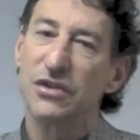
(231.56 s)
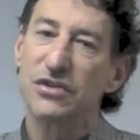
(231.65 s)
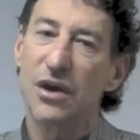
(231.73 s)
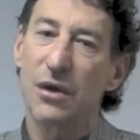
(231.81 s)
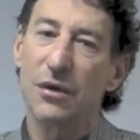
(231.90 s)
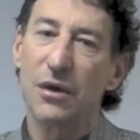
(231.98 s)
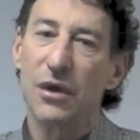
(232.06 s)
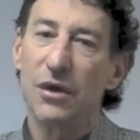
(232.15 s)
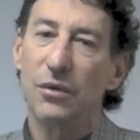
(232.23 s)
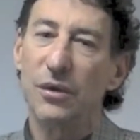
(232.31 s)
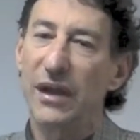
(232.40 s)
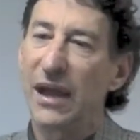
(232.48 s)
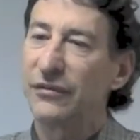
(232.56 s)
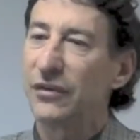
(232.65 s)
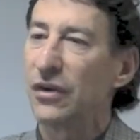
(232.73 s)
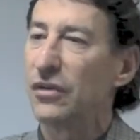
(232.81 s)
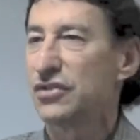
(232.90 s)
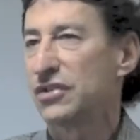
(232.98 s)
So we have
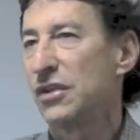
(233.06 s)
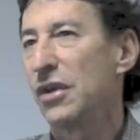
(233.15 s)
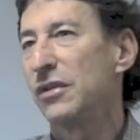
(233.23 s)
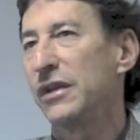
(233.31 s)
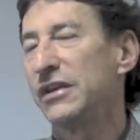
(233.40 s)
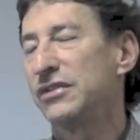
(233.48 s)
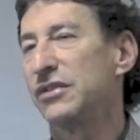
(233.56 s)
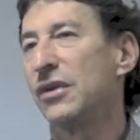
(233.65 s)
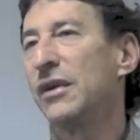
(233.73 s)
to go slowly as you're